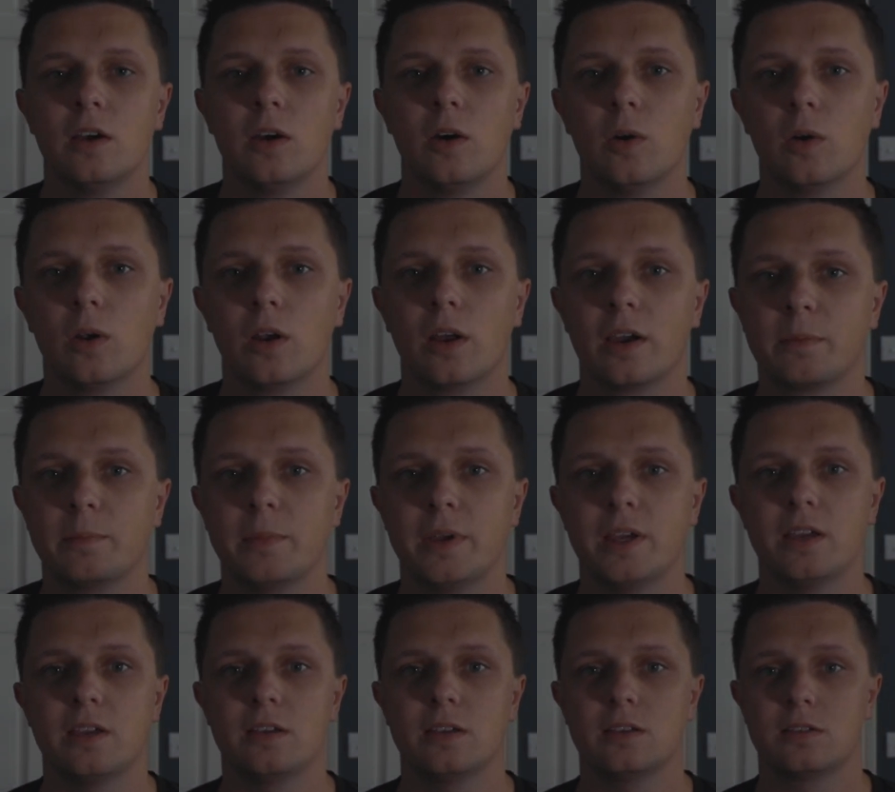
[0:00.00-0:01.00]
or like
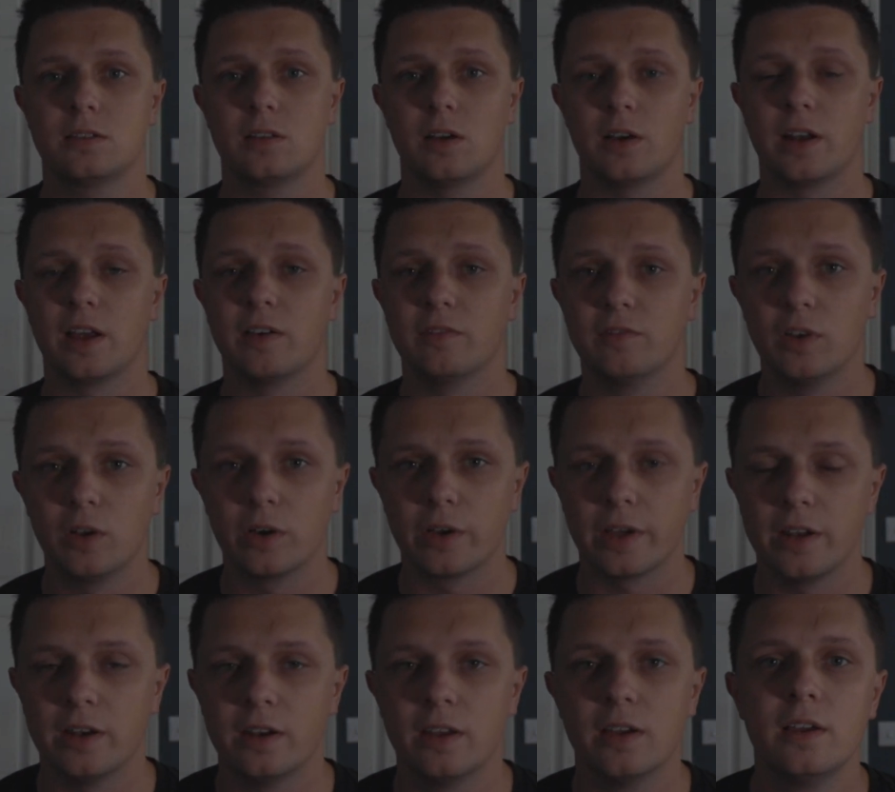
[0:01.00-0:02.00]
me, starting out
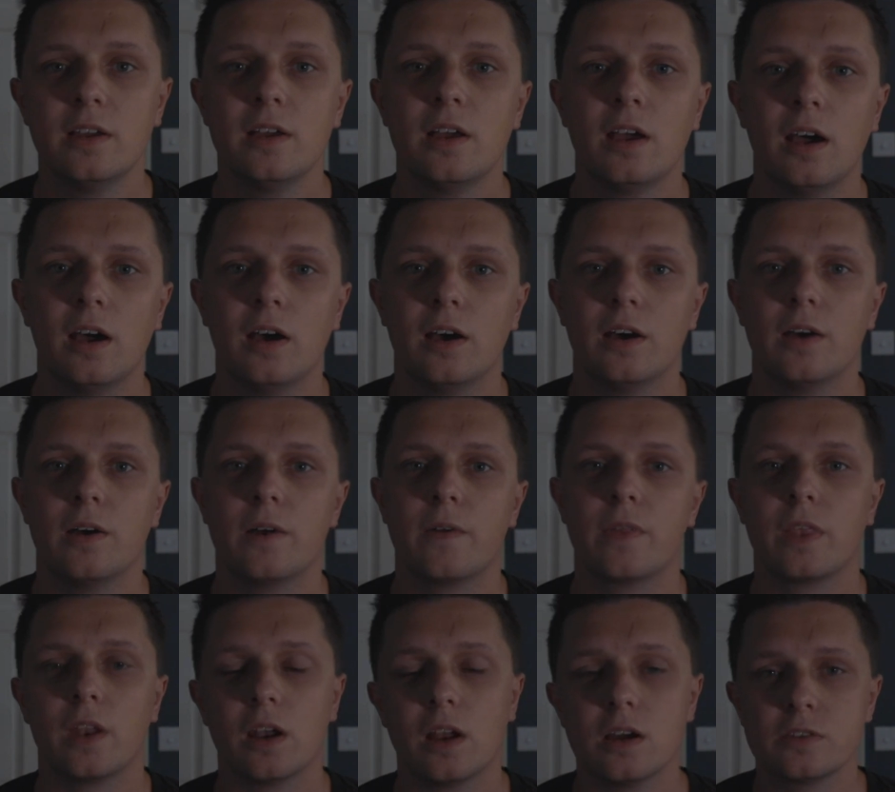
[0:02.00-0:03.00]
vlogging,
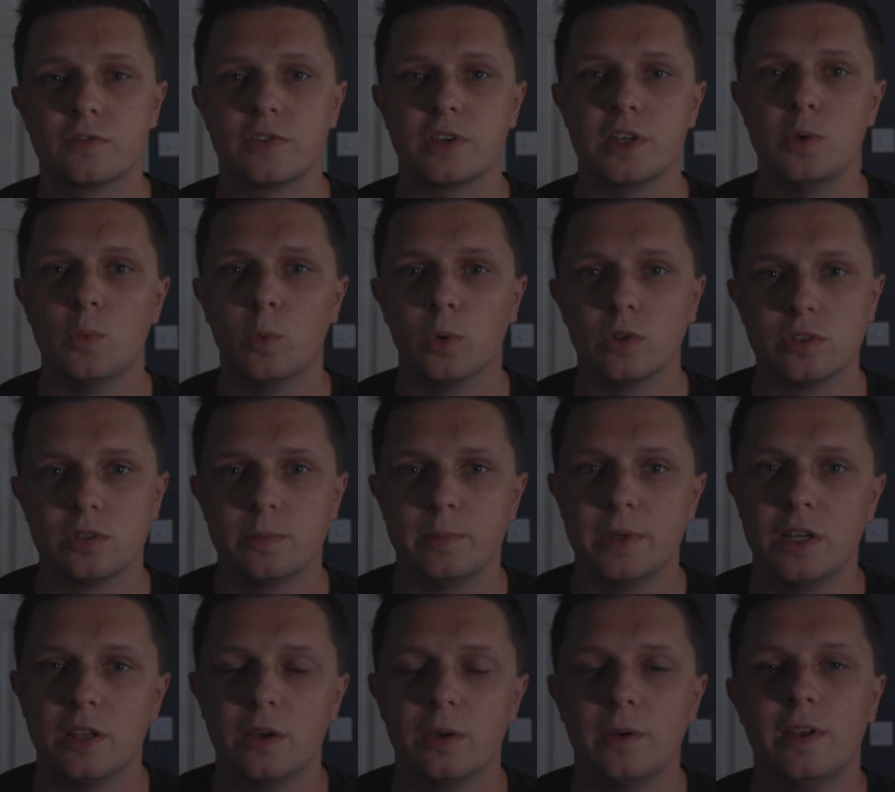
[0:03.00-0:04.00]
the last thing you want to
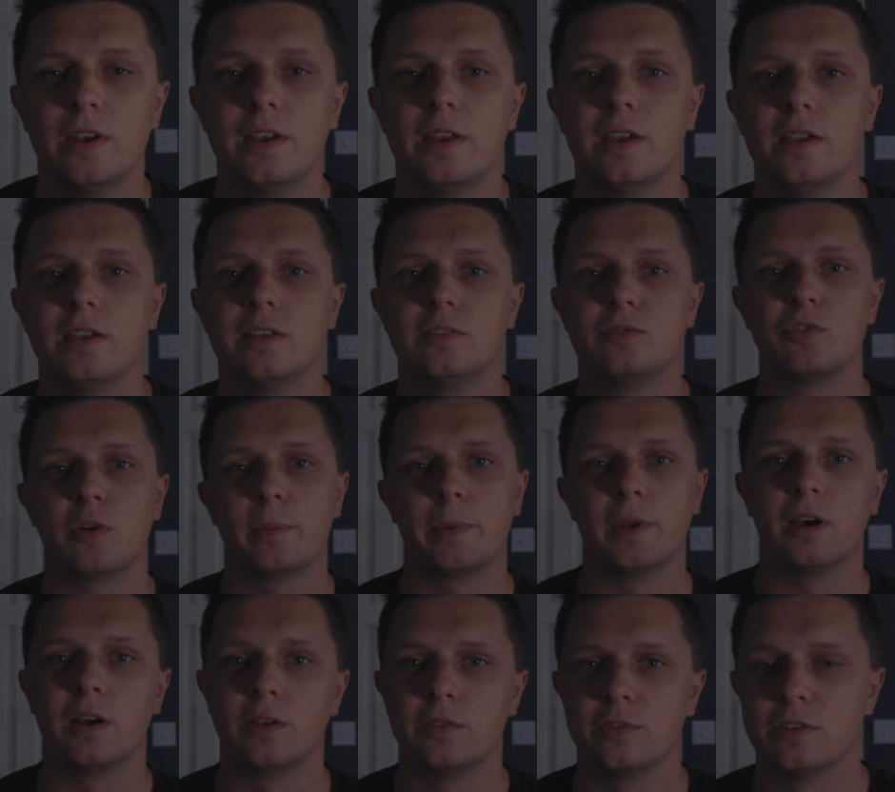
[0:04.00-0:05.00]
be doing is
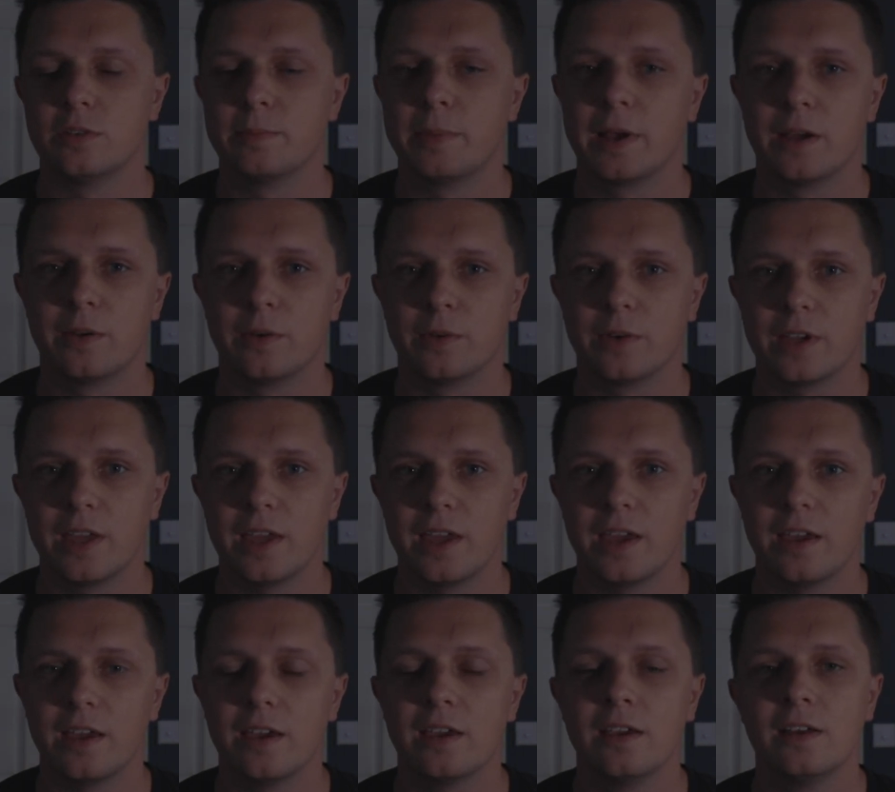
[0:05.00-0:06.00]
dropping hundreds of pounds on
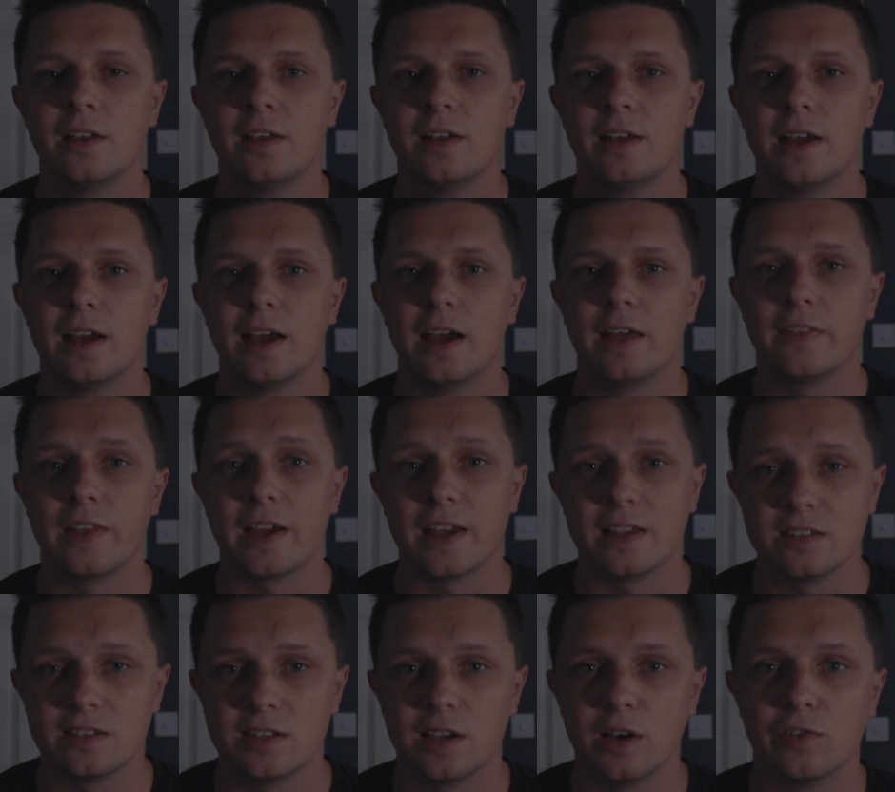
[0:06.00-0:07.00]
gear, and that
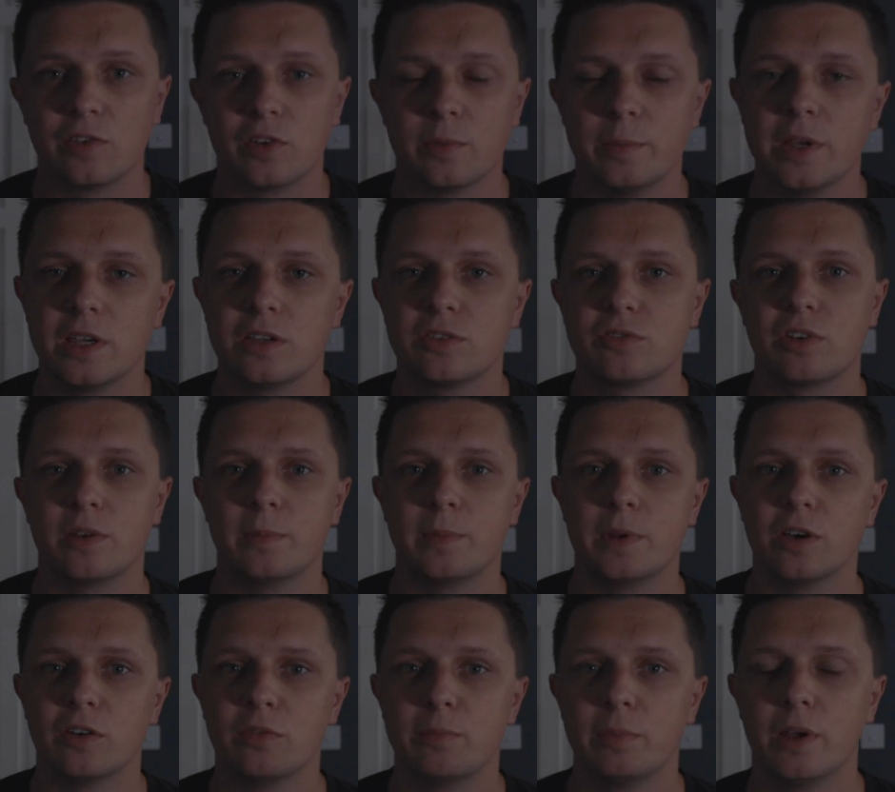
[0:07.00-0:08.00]
itself can be
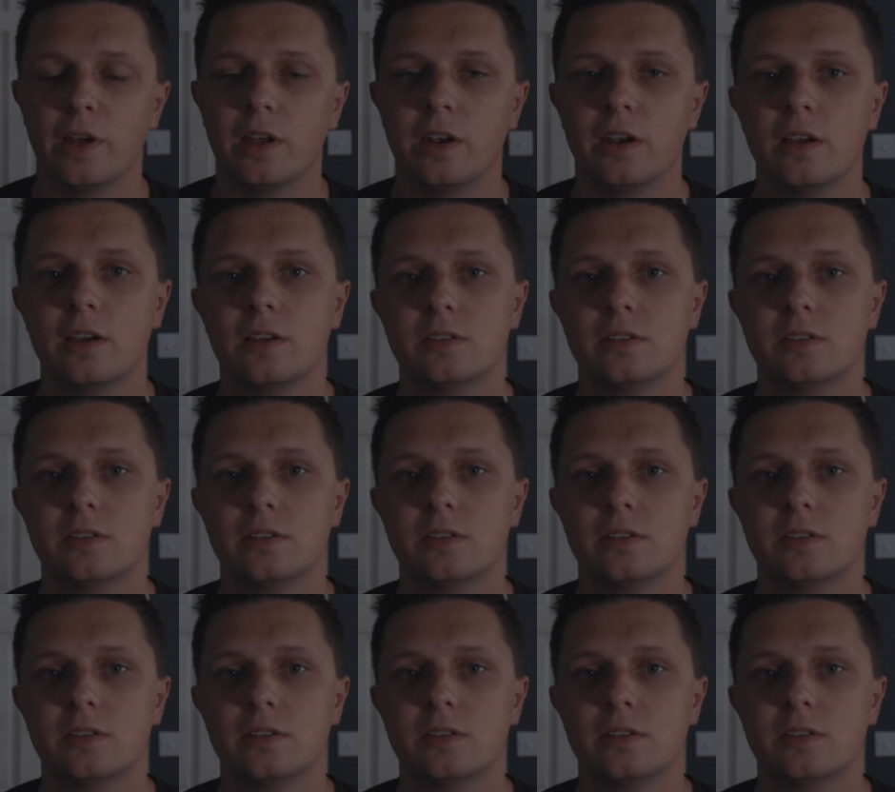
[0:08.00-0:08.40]
extremely off-putting.